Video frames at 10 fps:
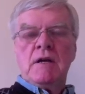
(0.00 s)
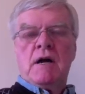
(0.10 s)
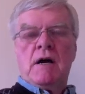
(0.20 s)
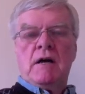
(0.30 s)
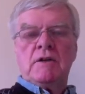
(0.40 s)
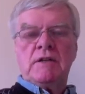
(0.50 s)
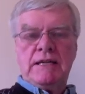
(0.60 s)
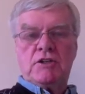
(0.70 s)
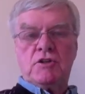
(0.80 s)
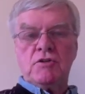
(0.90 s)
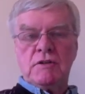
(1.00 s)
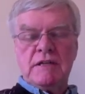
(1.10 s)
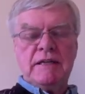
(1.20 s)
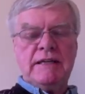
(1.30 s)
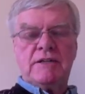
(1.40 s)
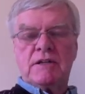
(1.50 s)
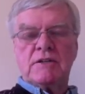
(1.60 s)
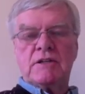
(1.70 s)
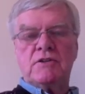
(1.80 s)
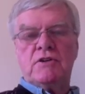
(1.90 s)
You need to
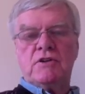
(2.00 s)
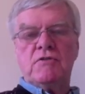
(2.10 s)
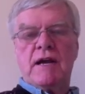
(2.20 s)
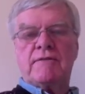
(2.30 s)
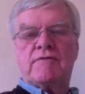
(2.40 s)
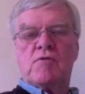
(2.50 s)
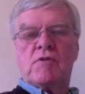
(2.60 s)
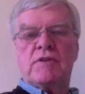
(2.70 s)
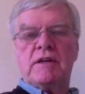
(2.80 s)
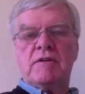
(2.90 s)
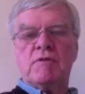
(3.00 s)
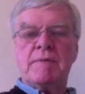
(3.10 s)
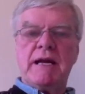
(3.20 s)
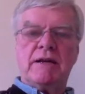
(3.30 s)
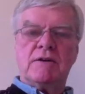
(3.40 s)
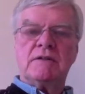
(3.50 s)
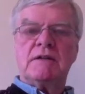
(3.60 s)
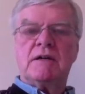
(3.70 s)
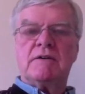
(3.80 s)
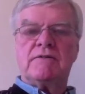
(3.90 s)
continue to do that for the remainder
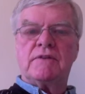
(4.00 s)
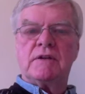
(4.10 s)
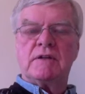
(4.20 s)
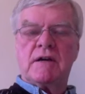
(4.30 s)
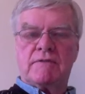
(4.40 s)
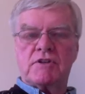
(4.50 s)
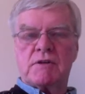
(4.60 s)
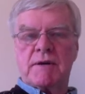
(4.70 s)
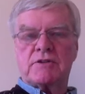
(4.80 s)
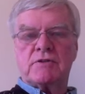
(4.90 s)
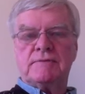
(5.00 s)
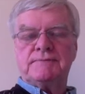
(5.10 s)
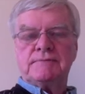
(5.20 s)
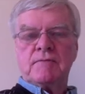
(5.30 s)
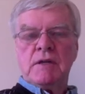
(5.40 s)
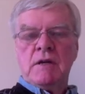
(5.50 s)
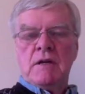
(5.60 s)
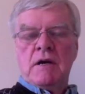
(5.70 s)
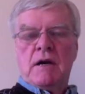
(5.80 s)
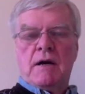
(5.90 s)
of the semester.
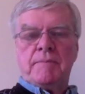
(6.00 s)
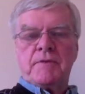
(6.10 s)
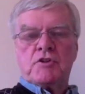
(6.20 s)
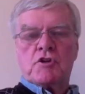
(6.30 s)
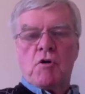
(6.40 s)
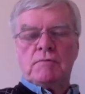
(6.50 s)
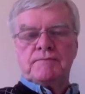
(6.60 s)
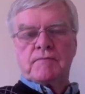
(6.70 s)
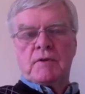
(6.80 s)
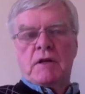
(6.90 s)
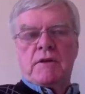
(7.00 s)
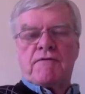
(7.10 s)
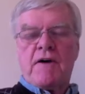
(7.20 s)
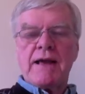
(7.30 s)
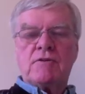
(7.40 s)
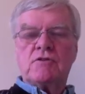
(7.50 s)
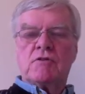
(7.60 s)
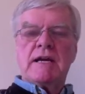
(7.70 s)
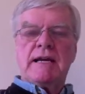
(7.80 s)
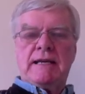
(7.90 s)
So the final
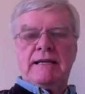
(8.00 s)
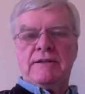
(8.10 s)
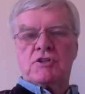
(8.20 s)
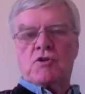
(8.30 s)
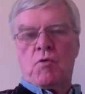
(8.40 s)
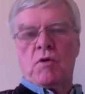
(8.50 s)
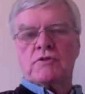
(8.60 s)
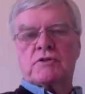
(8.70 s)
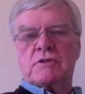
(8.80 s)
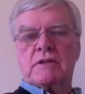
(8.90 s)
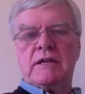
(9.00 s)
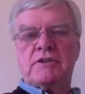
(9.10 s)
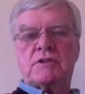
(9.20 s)
grade in this course is